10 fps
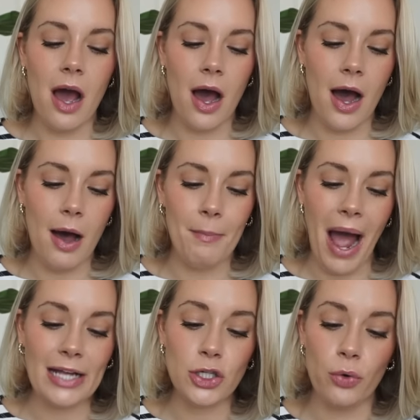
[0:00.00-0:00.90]
Um,
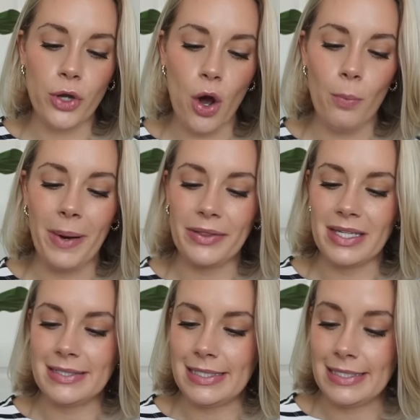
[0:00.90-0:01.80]
I don't know about the
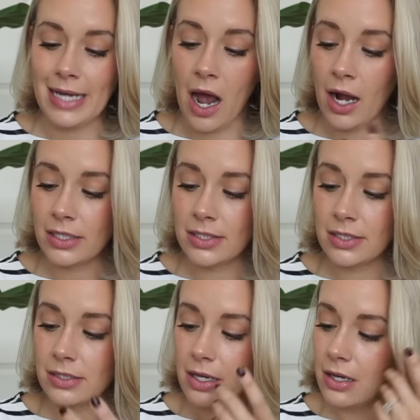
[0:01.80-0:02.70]

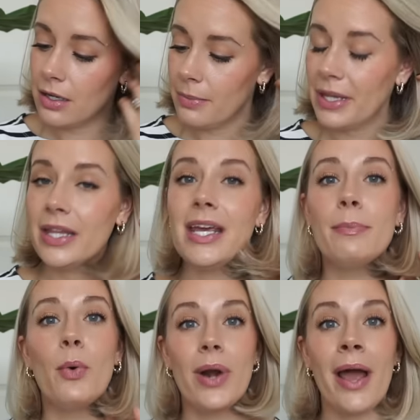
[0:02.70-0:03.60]
detox ability,
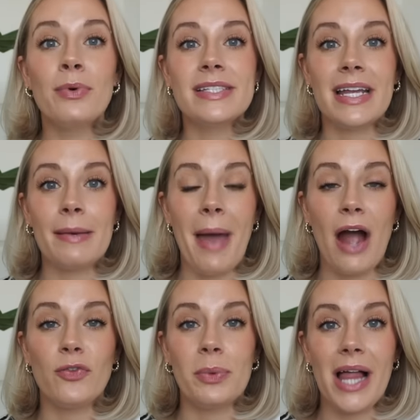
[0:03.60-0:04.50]
but when I was getting
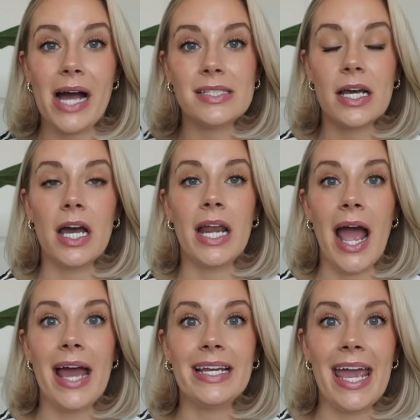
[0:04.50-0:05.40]
back from Alaska and I
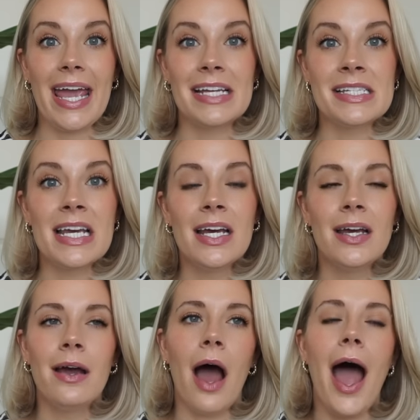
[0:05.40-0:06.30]
had gained
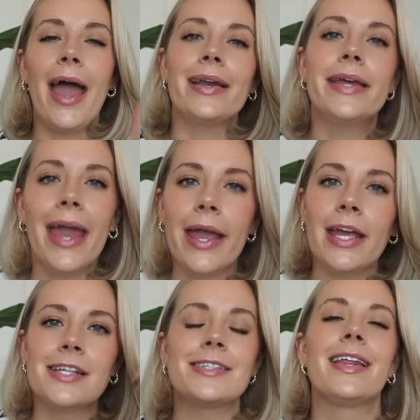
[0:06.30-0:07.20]
I had
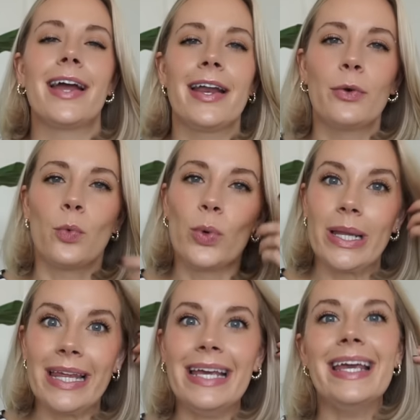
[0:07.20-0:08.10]
gained. Like I didn't
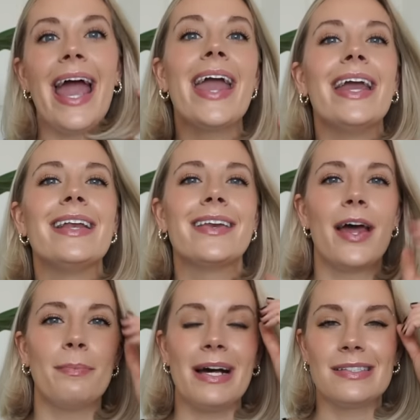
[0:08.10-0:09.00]
really gain
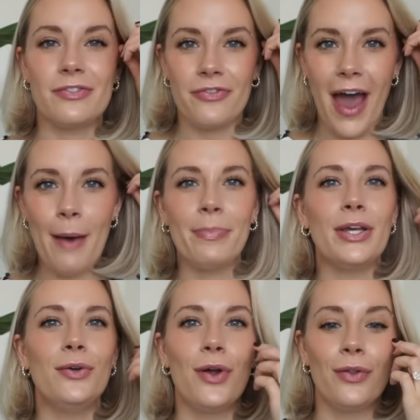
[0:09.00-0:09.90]
10 pounds of fat, but
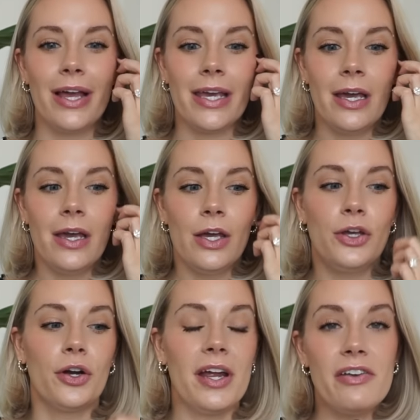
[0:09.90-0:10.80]
you know, like
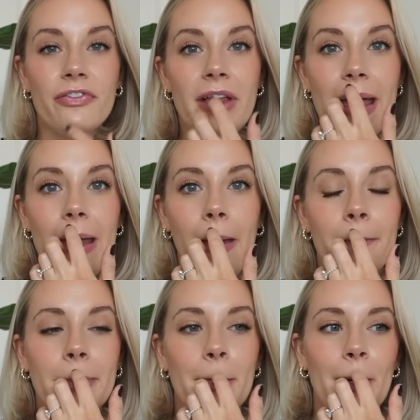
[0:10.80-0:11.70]
you're
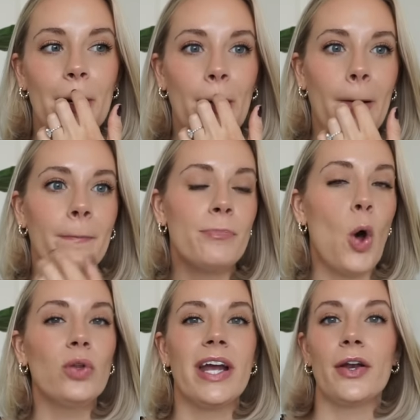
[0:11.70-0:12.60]
inflamed, you're
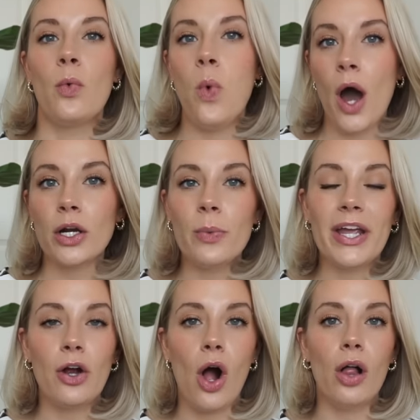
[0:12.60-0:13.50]
holding on to water weight,
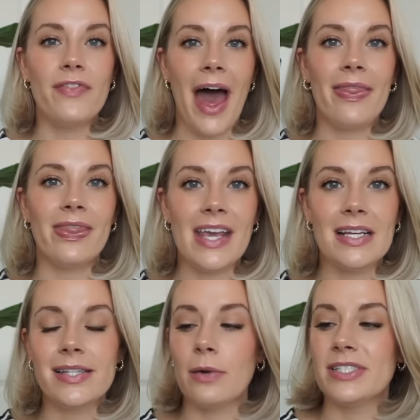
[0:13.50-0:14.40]
you're all that.
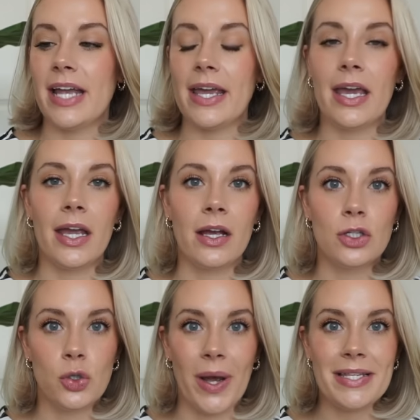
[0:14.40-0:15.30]
These I was taking
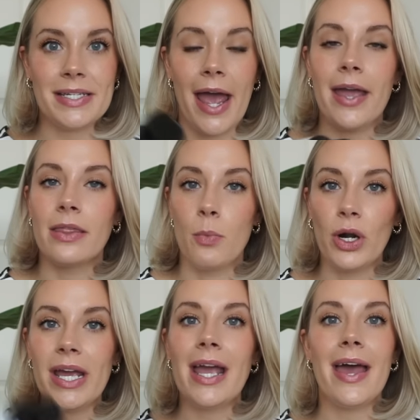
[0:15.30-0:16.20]
twice a day in the
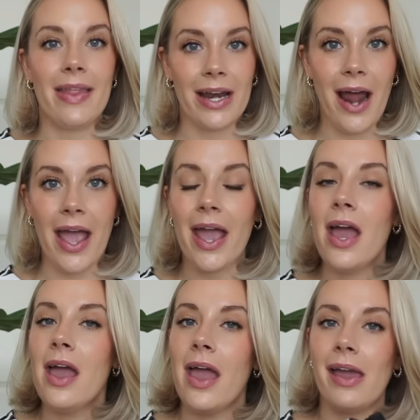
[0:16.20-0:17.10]
morning and then at night.
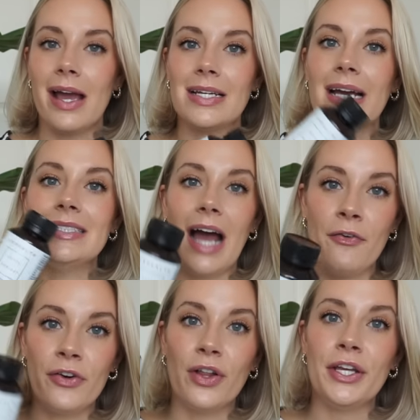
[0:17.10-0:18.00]
And I
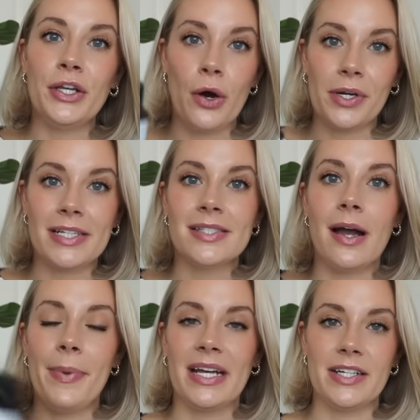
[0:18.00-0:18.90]
definitely noticed
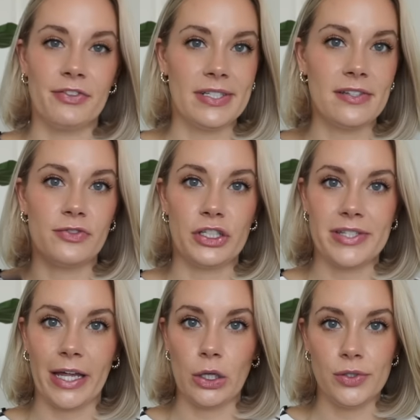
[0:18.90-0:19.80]
a big difference of just
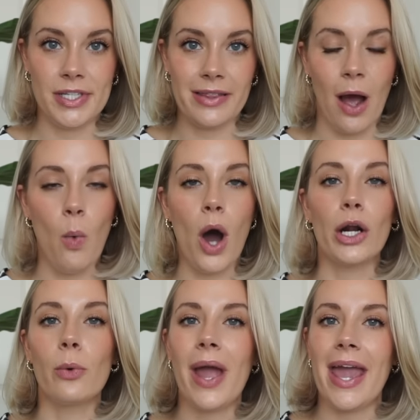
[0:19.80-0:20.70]
like losing that
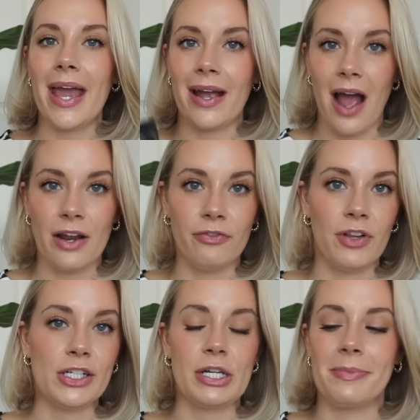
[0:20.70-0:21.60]
water weight and kind of
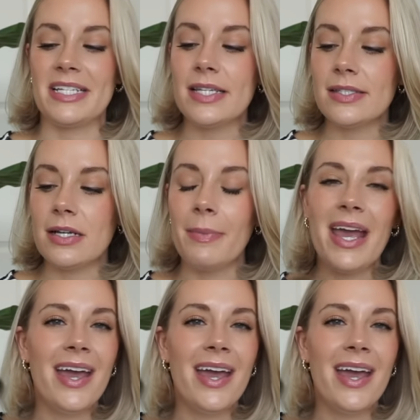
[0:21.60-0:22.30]
flushing my system.